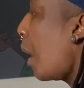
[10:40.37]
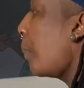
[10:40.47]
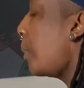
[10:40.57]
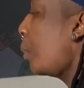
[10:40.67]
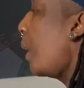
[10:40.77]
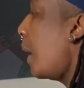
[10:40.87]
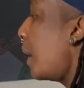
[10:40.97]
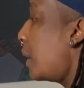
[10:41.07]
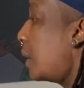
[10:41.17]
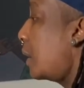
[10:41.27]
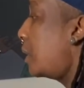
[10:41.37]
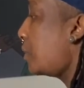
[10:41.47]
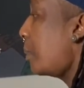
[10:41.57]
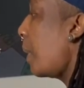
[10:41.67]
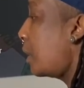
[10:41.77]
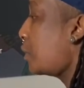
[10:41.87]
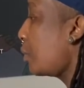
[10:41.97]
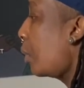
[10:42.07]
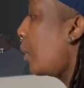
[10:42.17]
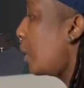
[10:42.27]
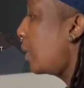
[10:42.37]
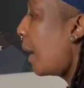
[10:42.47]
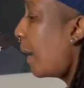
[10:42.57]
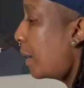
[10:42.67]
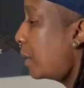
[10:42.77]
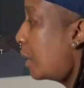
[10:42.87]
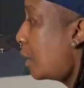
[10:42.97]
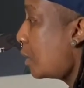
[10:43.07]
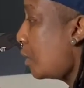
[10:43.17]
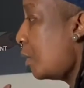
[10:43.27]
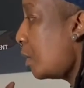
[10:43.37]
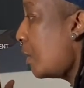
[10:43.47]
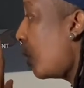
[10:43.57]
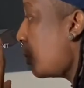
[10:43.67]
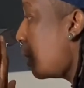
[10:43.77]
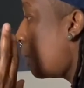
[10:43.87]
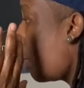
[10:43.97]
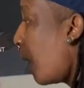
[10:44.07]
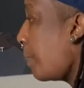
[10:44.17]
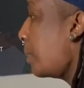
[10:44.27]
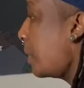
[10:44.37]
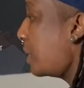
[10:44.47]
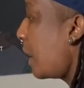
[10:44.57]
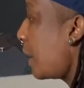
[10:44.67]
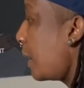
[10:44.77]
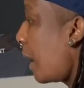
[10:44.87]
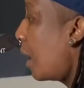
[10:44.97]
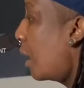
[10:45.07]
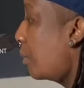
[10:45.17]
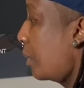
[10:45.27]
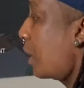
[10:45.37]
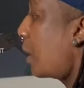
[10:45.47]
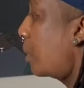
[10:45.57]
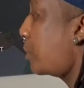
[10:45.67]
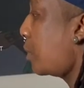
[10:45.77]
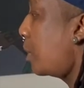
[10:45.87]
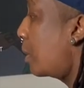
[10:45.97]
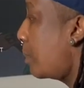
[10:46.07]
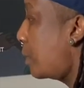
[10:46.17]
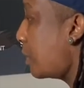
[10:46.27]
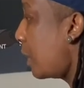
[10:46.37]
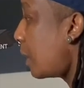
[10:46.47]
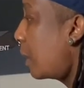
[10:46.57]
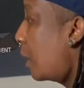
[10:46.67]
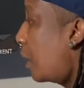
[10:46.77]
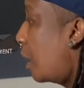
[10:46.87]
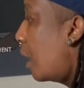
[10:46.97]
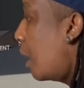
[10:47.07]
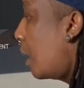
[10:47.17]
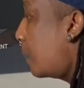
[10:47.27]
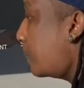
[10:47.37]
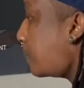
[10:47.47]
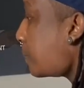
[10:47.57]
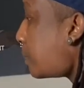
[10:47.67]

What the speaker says: proper way to make sure that you're properly taken care of when it comes to your music. And